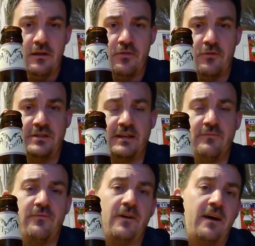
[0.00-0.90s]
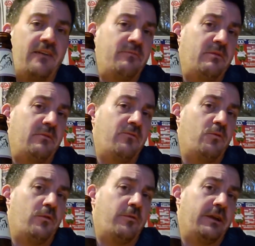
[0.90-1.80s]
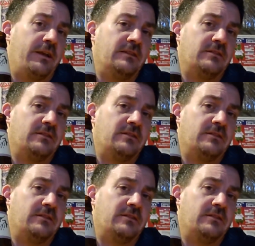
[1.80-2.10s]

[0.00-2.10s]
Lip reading: 3.75, maybe 4 range.